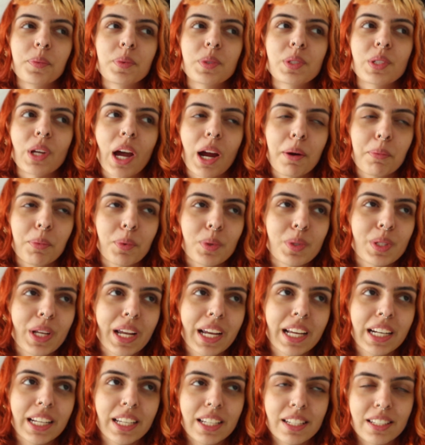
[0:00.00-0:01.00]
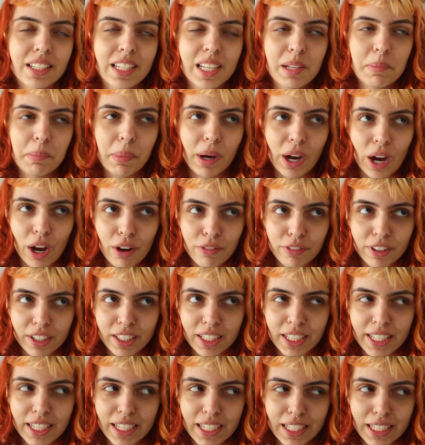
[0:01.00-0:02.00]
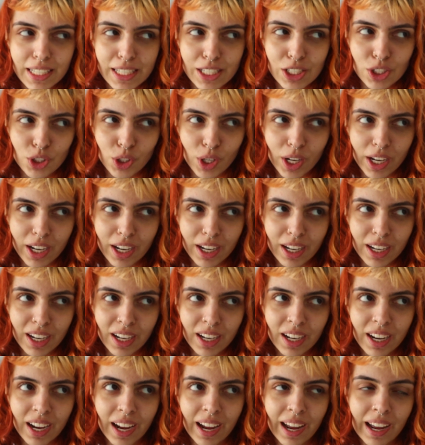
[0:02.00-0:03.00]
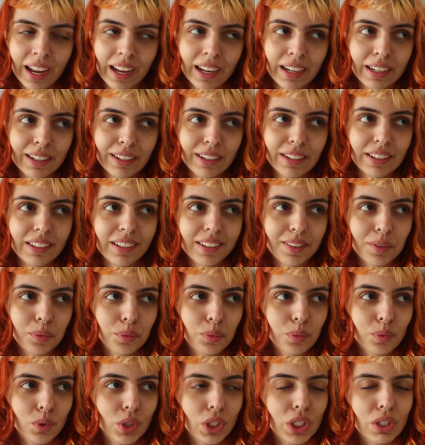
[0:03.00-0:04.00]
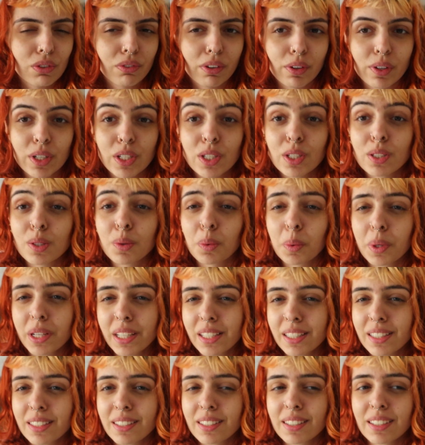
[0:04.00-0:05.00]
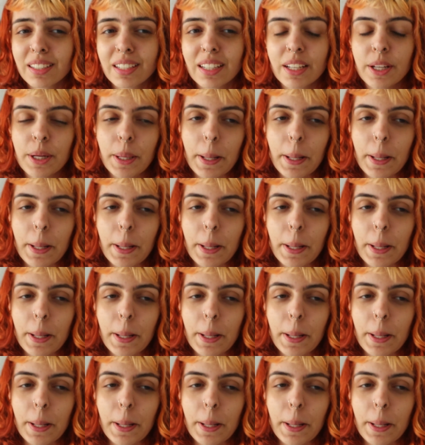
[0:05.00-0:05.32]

simultaneously perfectly cliche and just very sweet